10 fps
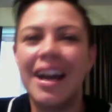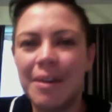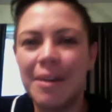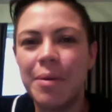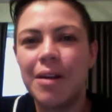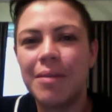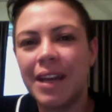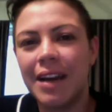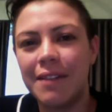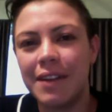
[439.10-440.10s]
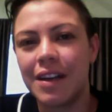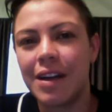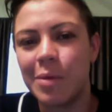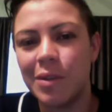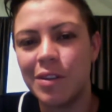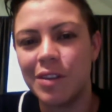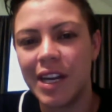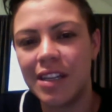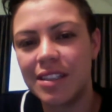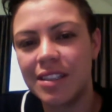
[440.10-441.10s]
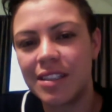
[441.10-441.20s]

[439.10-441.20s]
we probably have like a couple drinks.